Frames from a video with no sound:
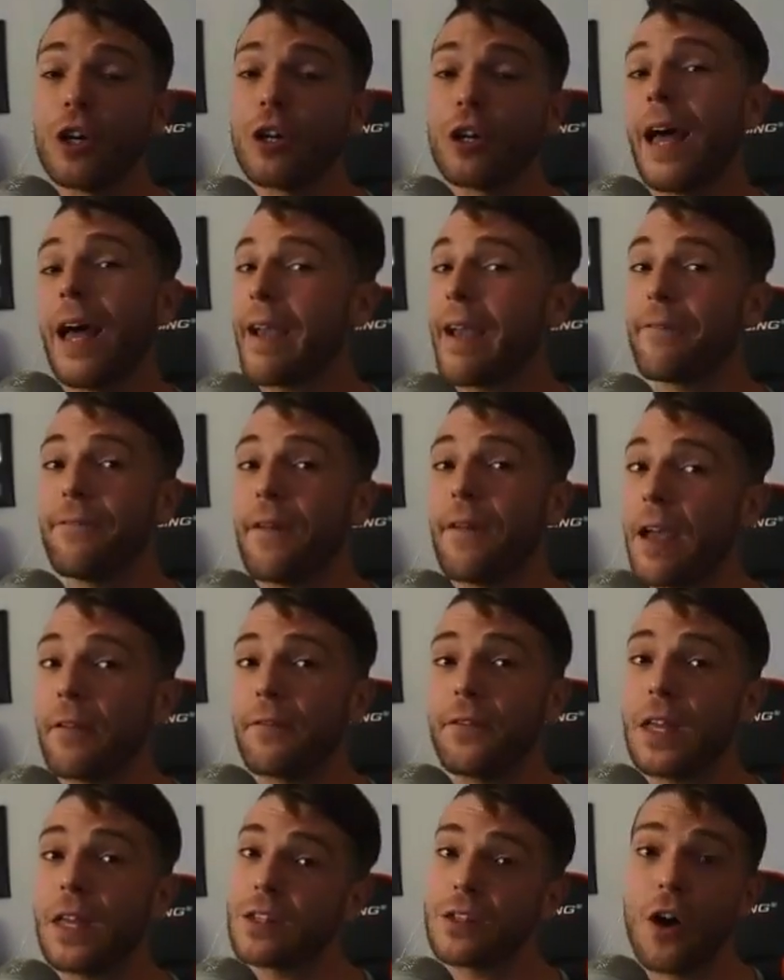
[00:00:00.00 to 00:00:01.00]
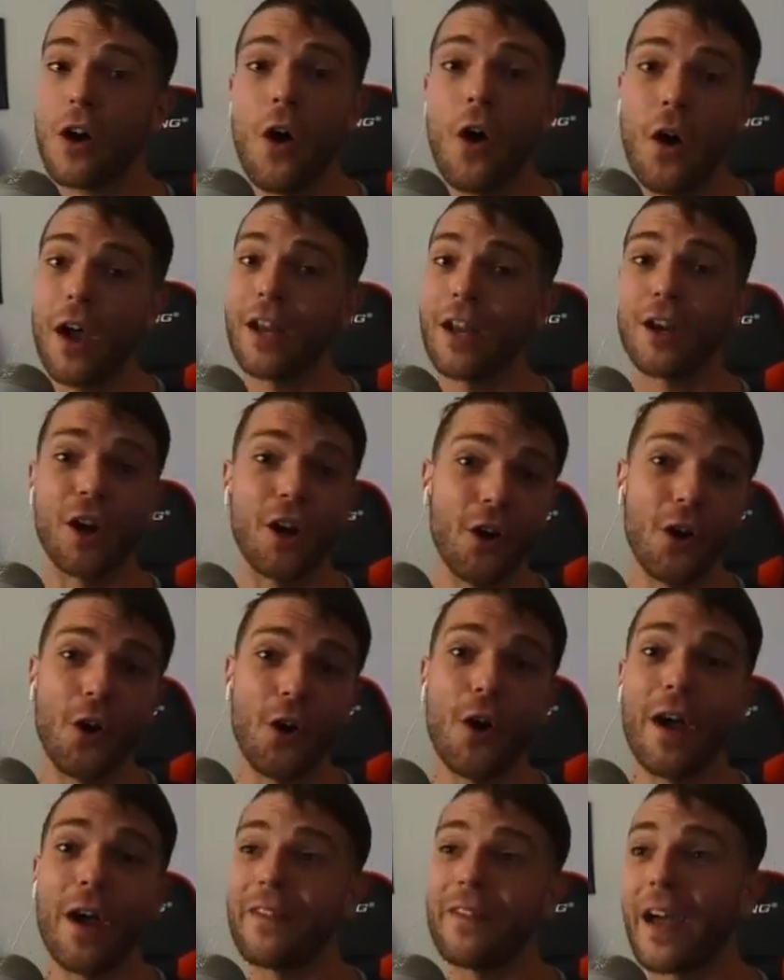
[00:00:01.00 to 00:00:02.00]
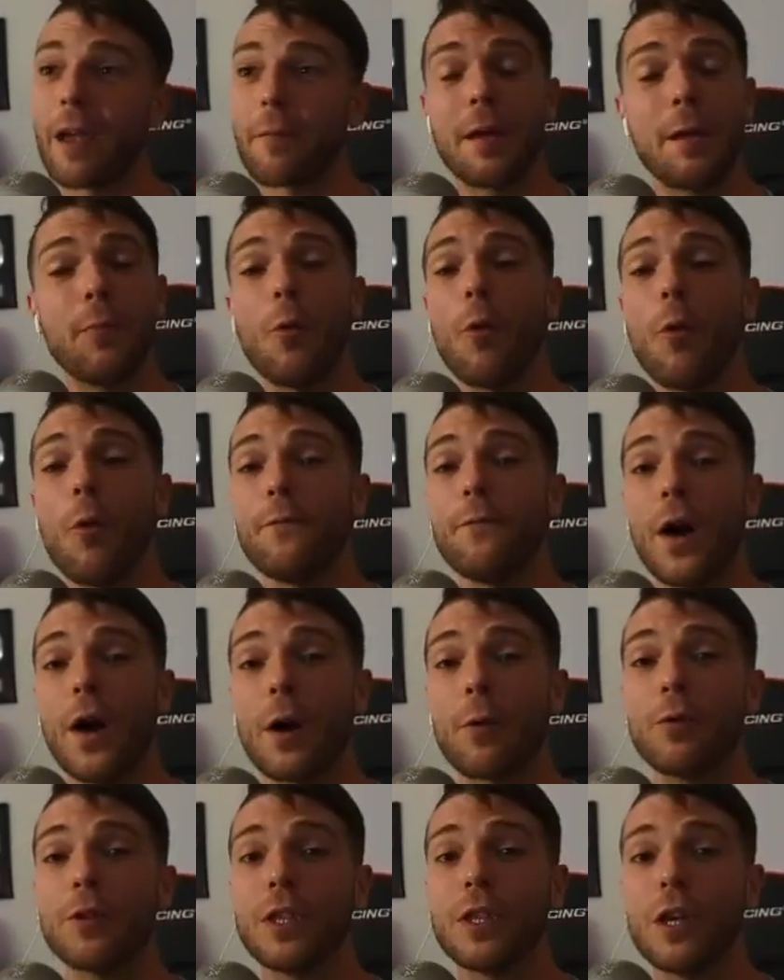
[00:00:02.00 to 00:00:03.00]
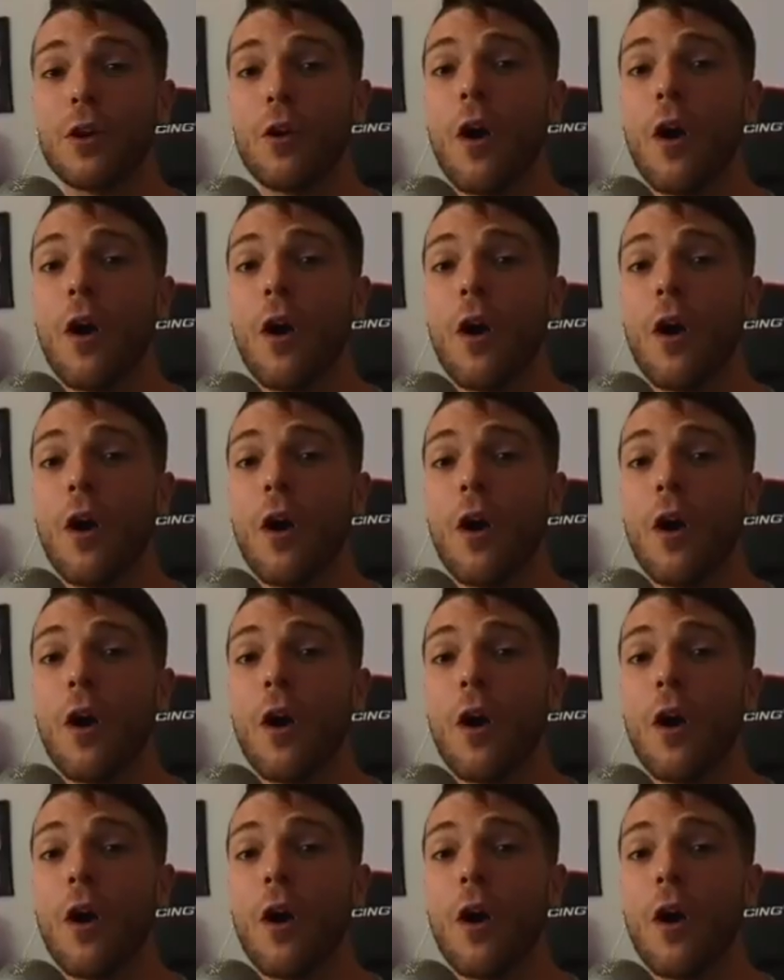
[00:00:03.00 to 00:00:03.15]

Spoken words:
like 5 feet tall and a girl, and like people won't fuck with you,